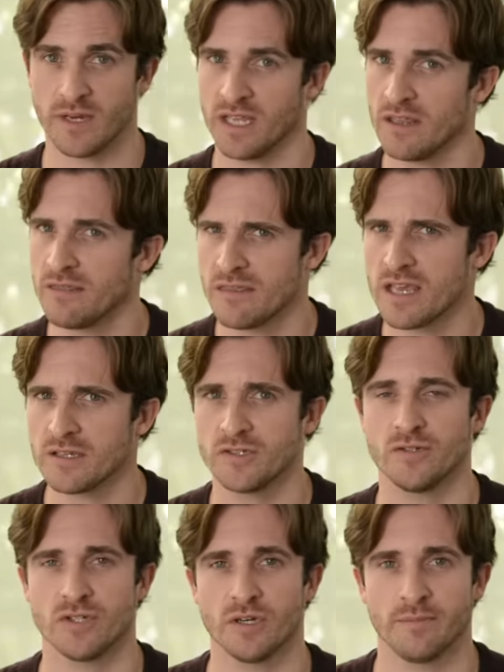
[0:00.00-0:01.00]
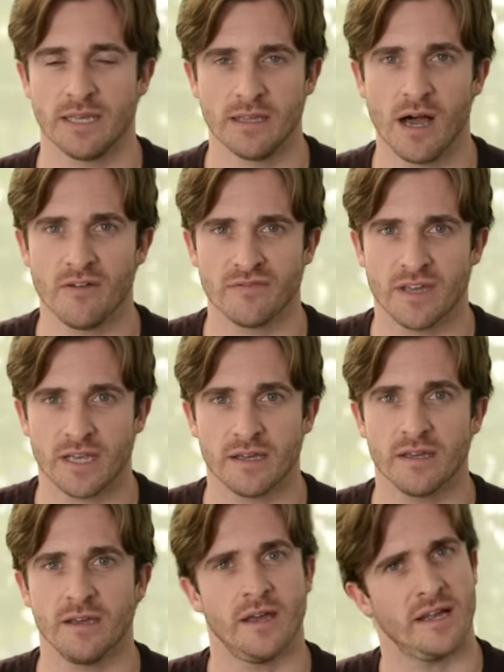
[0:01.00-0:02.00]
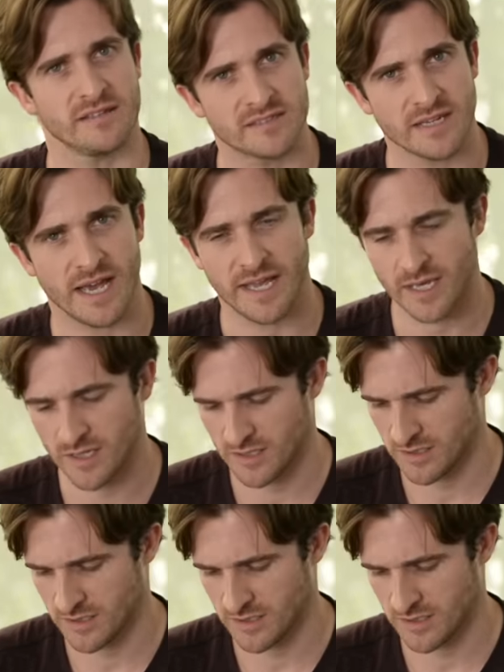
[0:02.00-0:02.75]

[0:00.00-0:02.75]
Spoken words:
when he thinks you should be laughing and say,